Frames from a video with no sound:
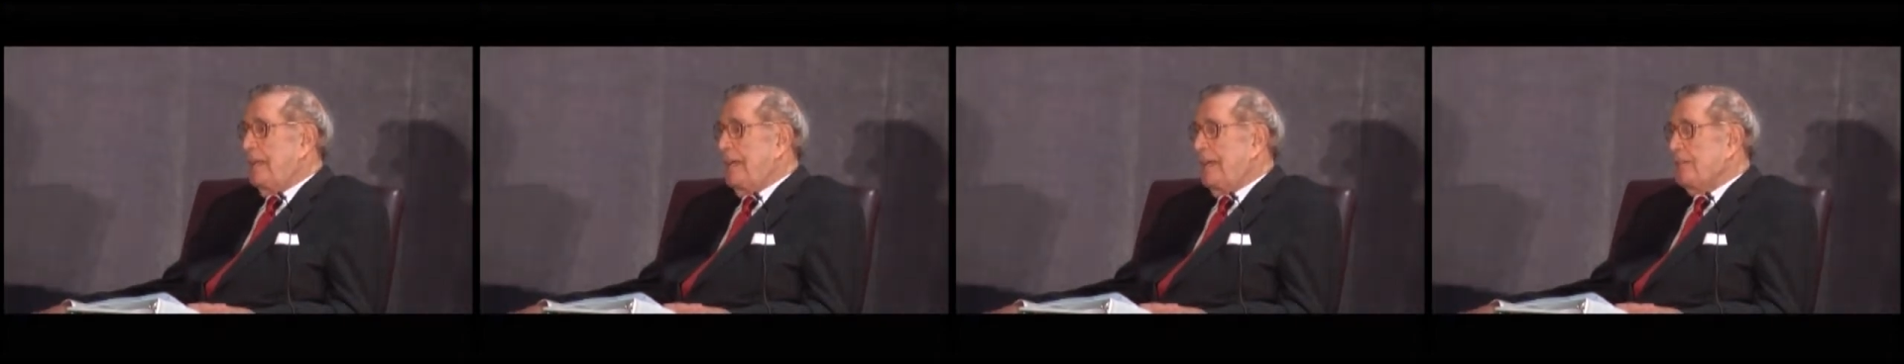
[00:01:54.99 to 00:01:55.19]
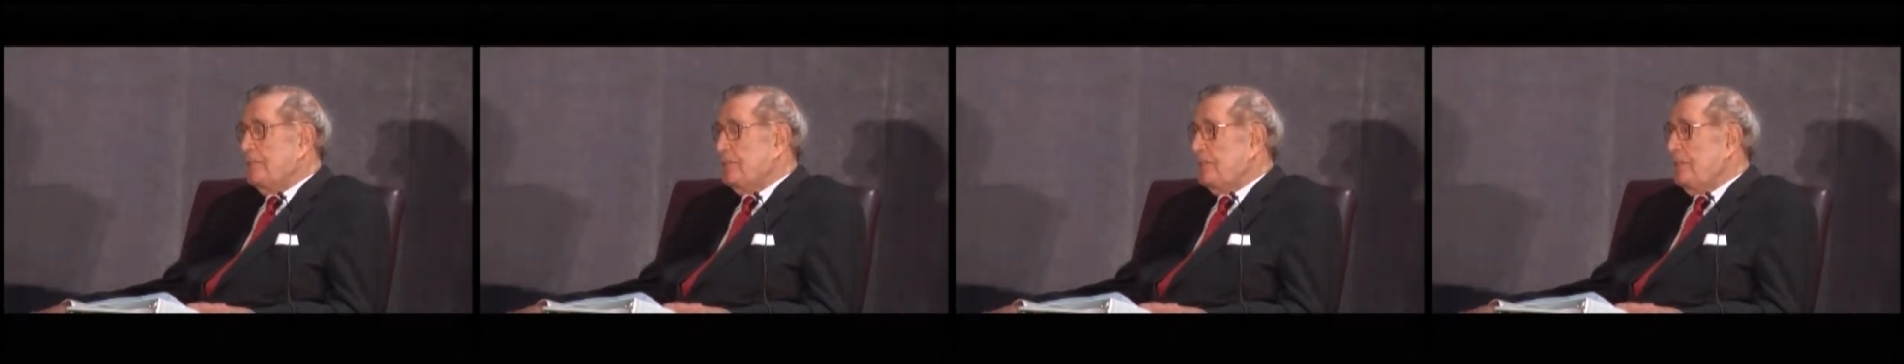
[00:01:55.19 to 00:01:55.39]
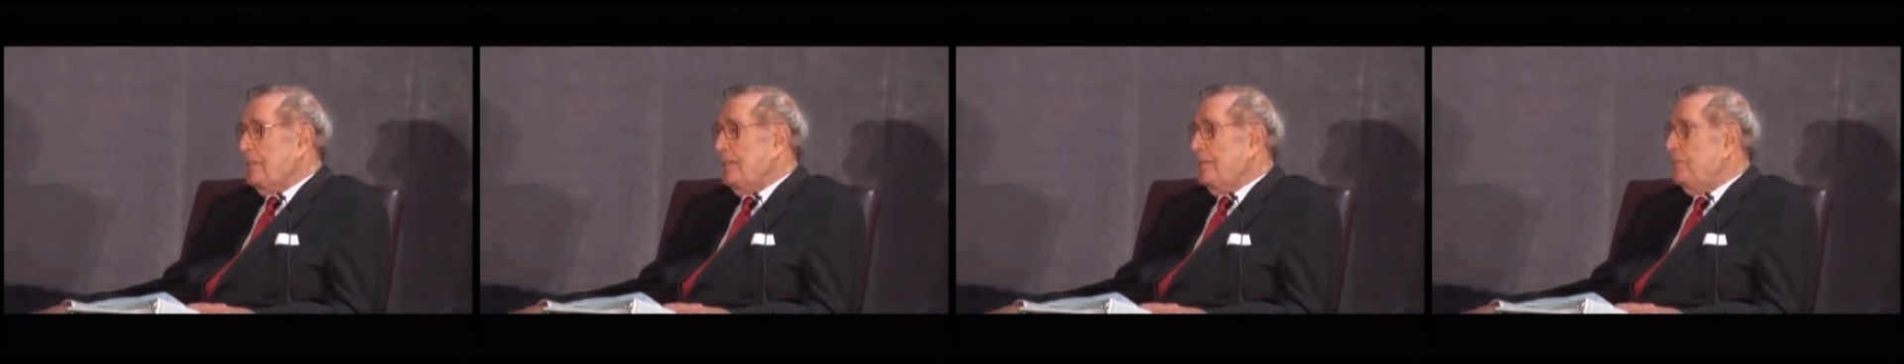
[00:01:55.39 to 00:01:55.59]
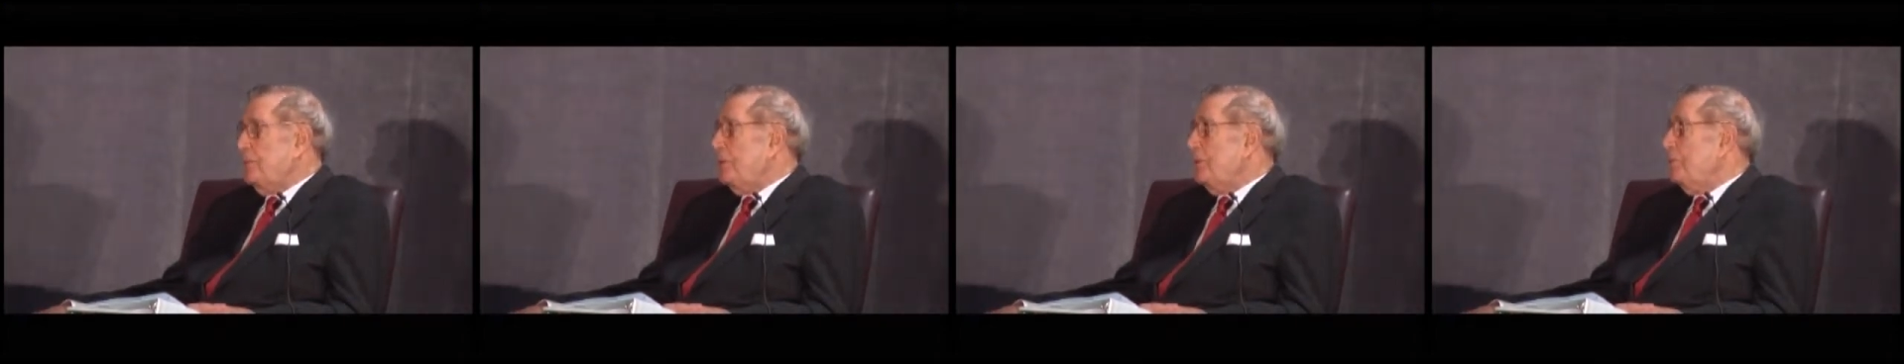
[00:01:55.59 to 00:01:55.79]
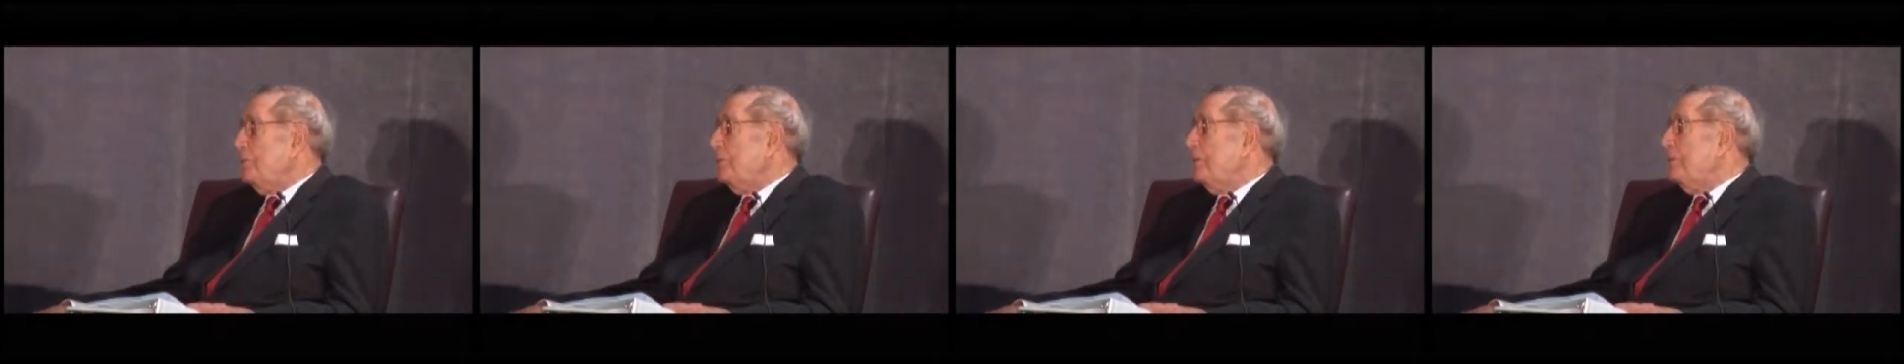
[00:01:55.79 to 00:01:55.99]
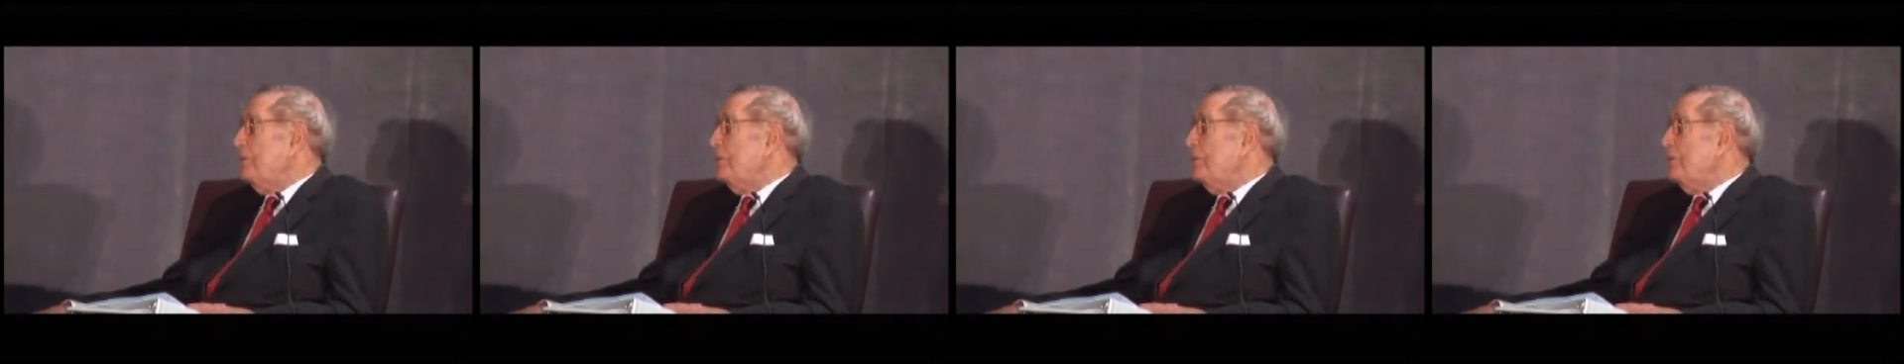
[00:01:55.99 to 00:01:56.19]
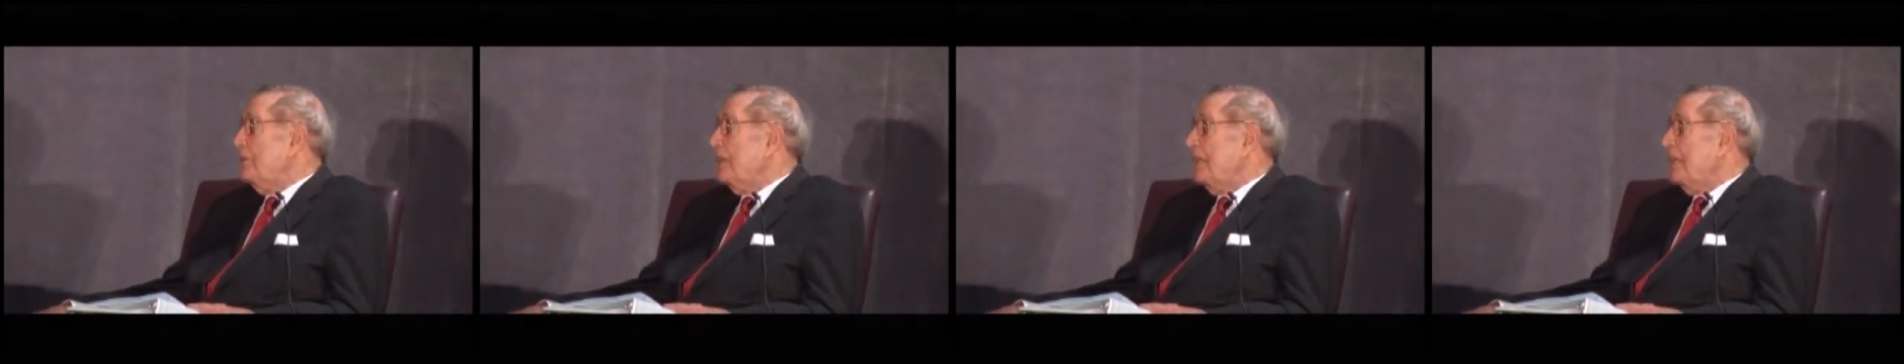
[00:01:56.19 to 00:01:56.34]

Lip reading: asking if we wouldn't